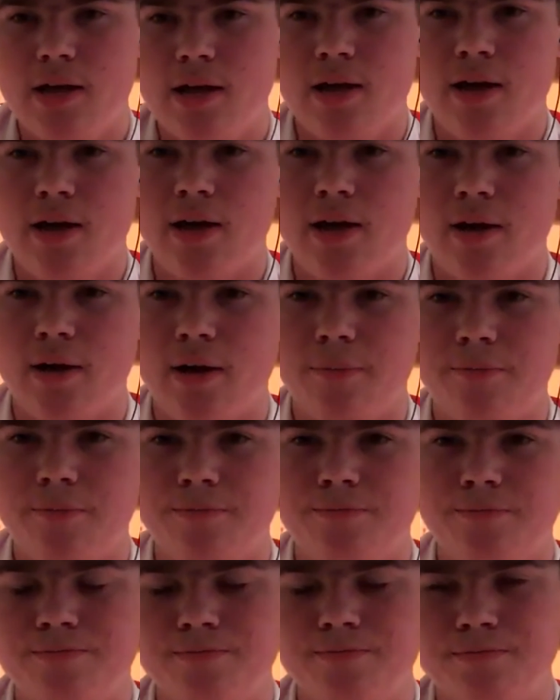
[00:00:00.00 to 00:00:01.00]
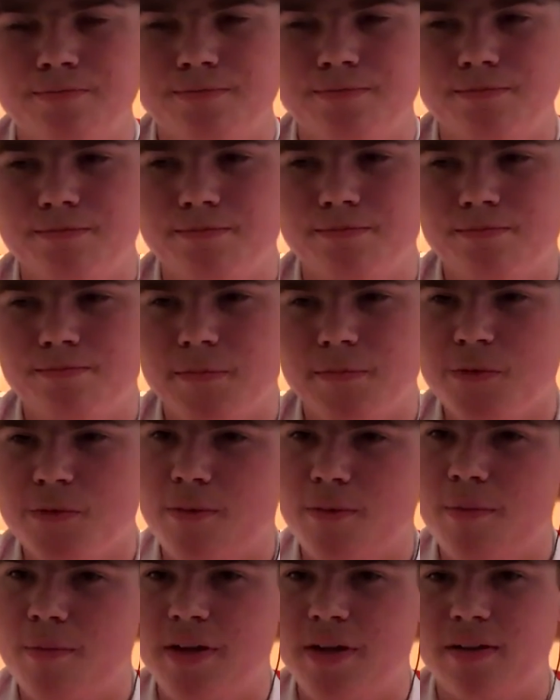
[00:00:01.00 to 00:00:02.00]
Um, that's probably
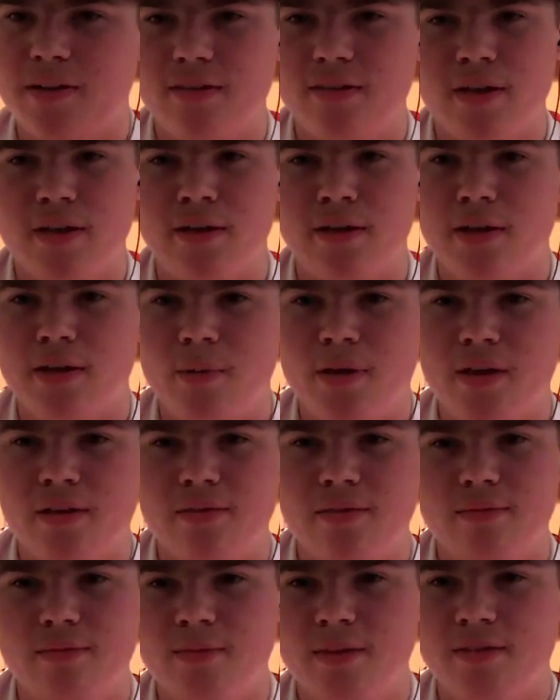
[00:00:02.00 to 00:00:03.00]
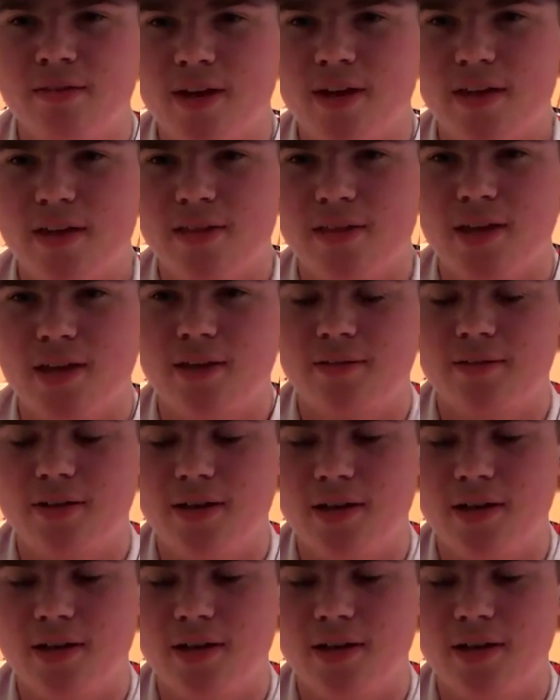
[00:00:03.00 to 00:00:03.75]
my biggest thing. I mean, this kind of thing.